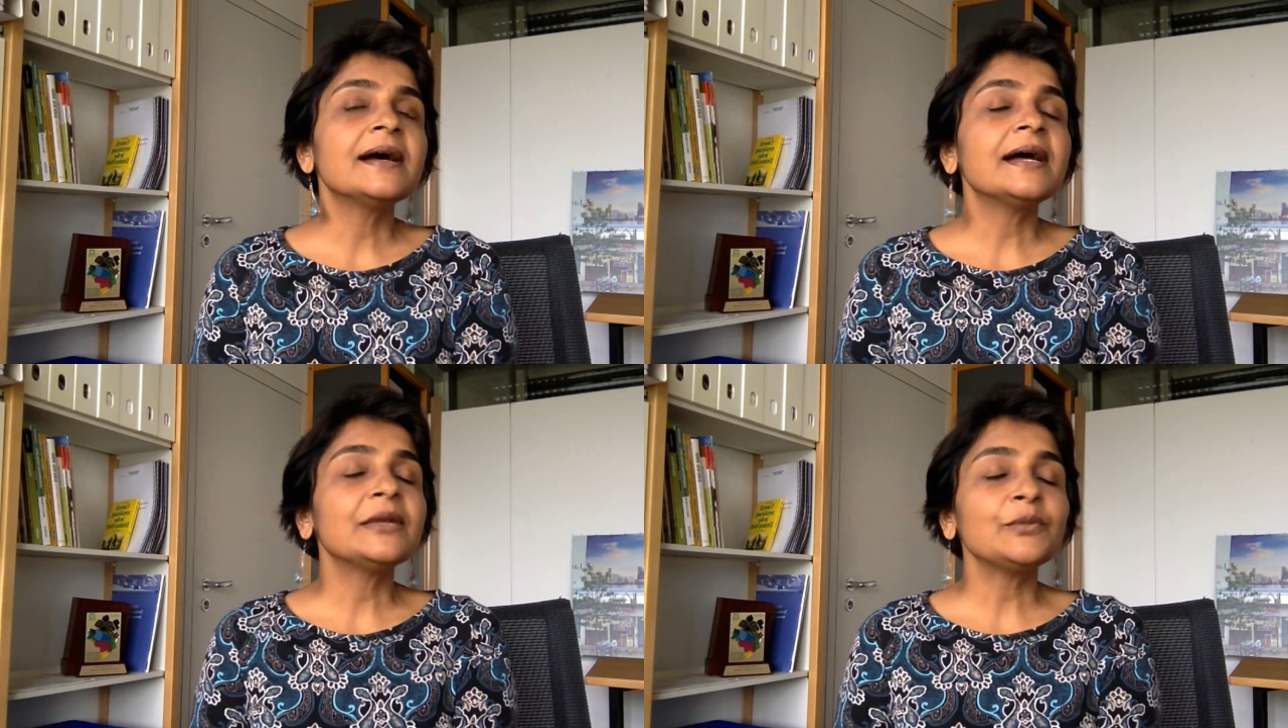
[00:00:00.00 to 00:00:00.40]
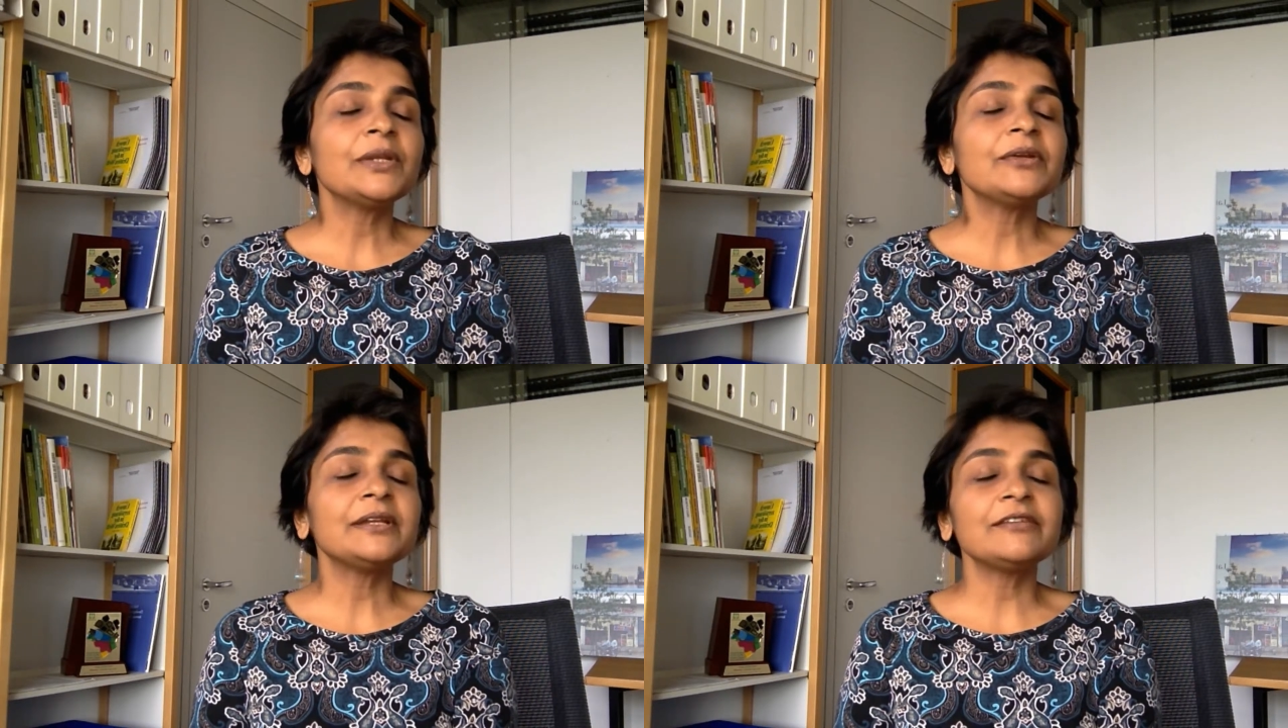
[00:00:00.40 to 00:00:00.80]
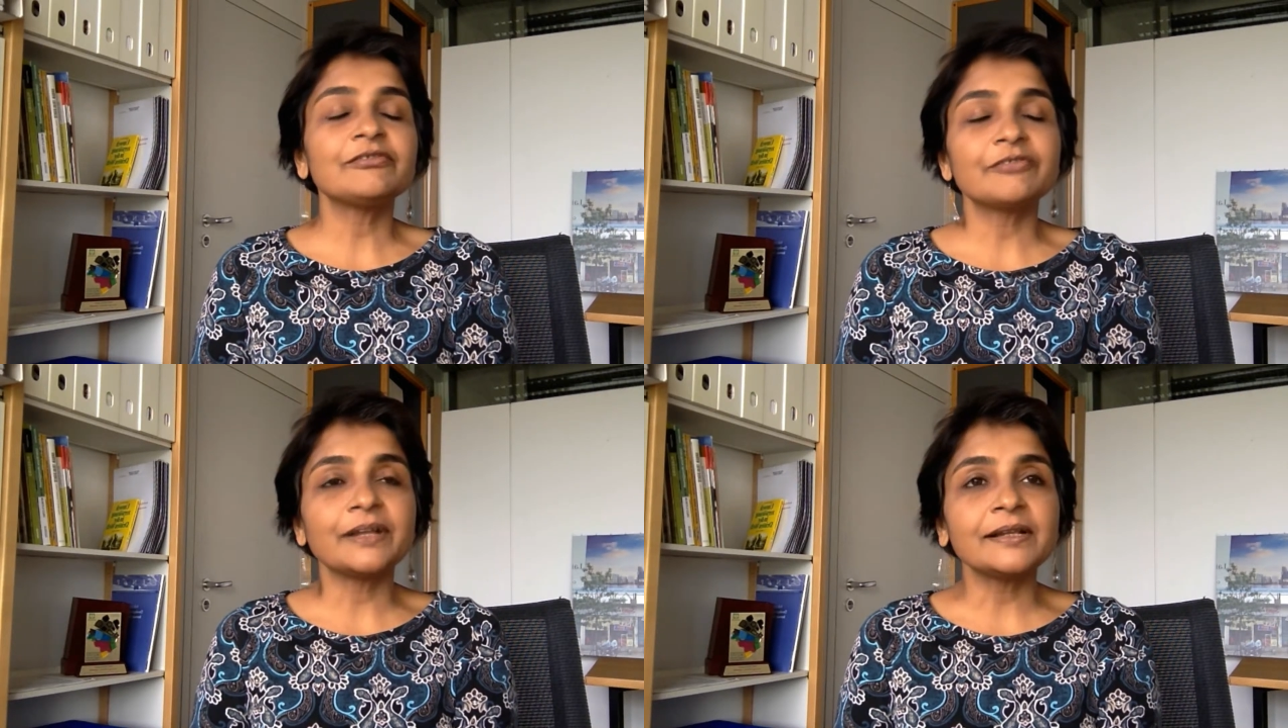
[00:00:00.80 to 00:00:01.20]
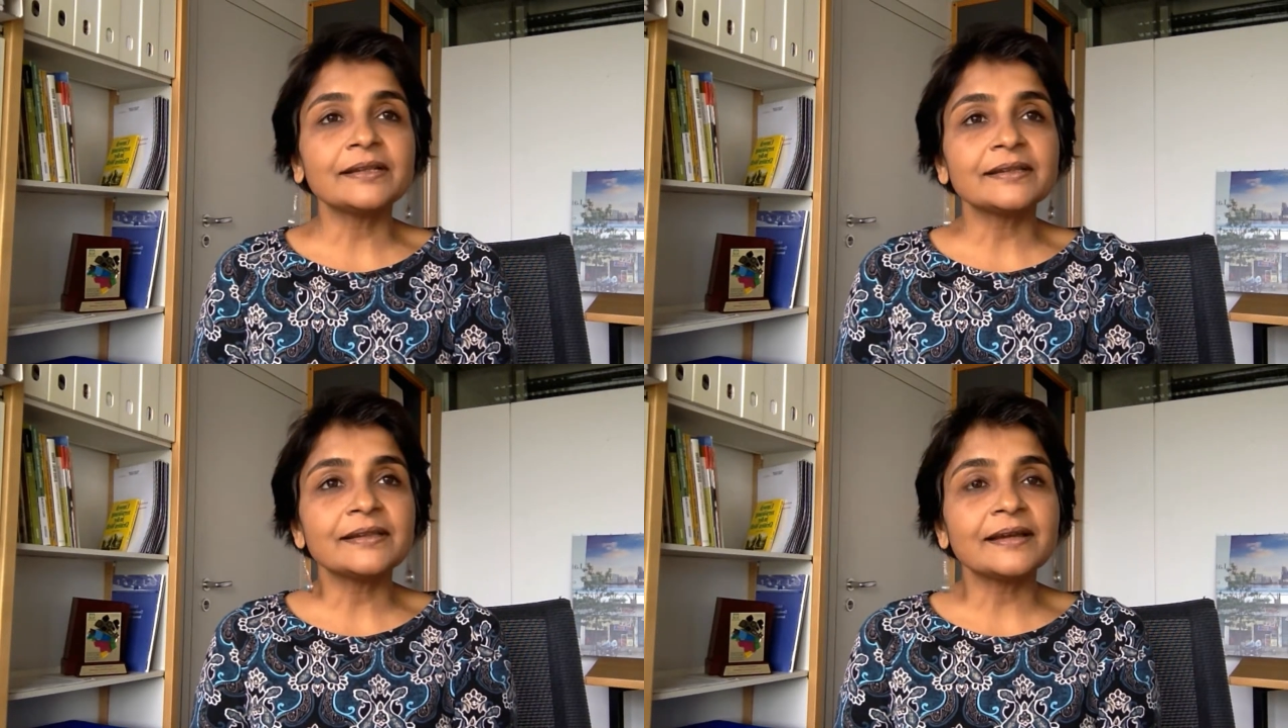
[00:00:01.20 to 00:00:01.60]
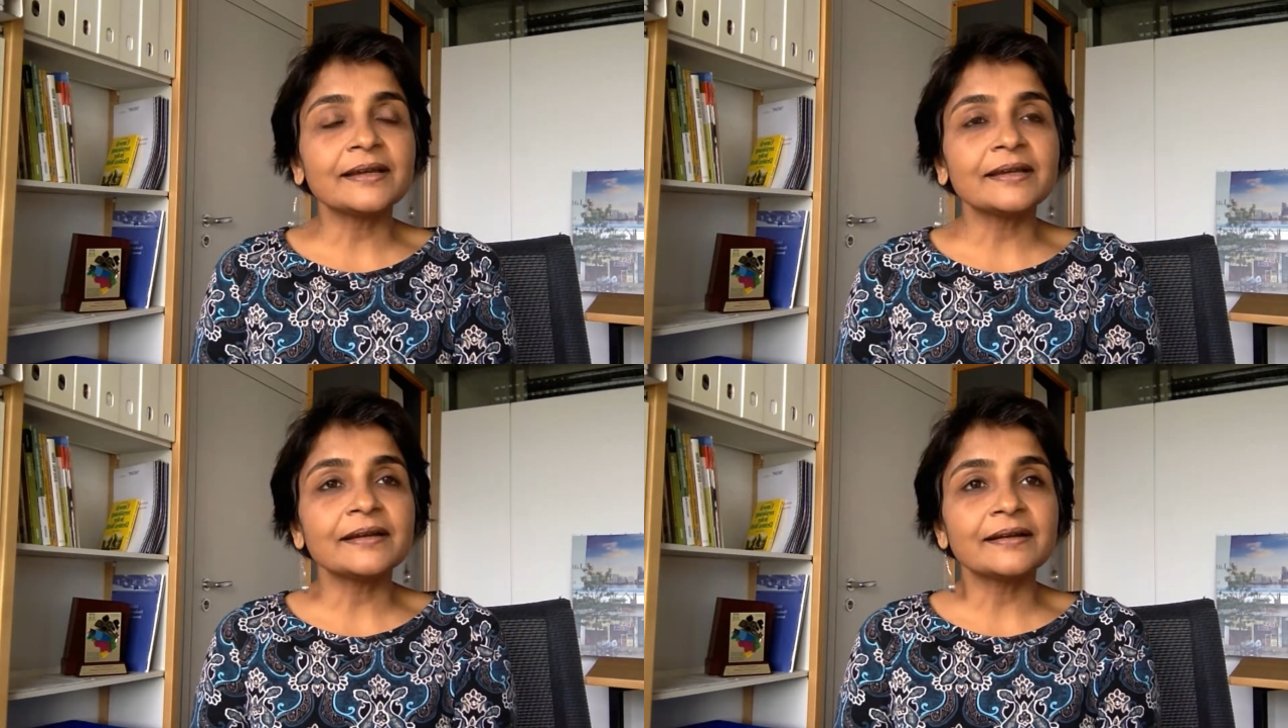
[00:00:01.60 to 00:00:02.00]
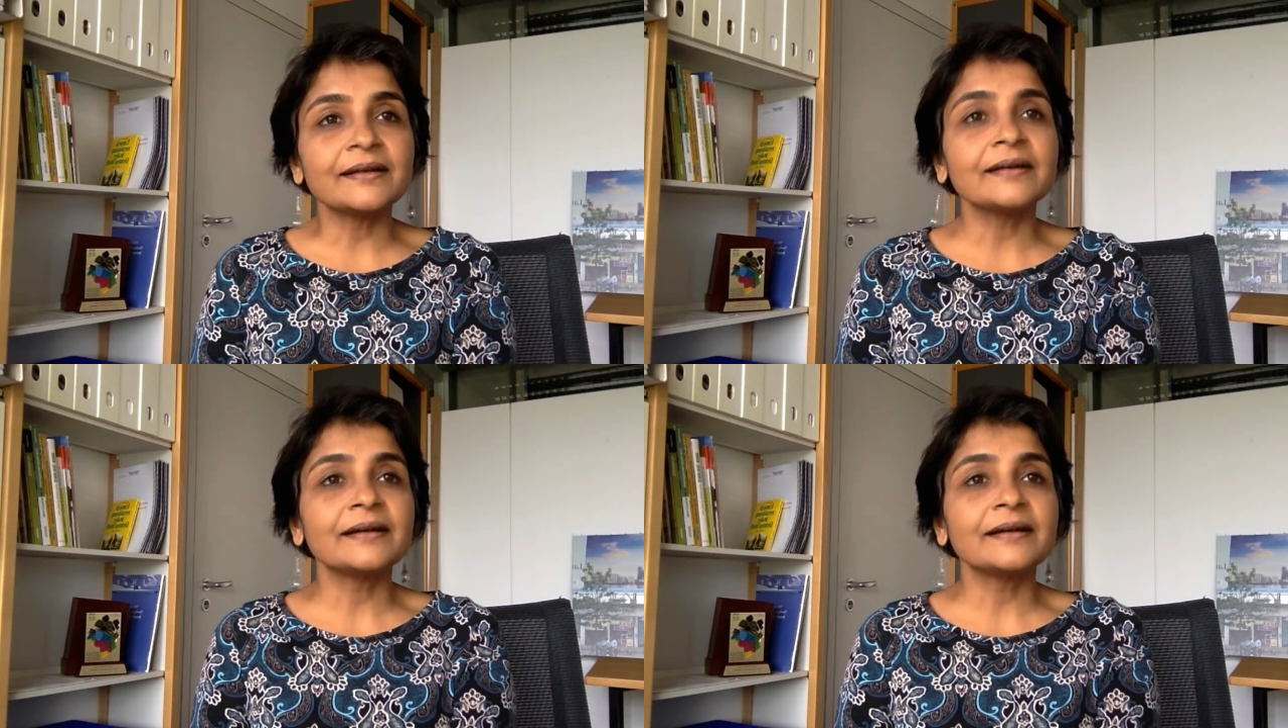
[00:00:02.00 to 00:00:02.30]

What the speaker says: And we really felt like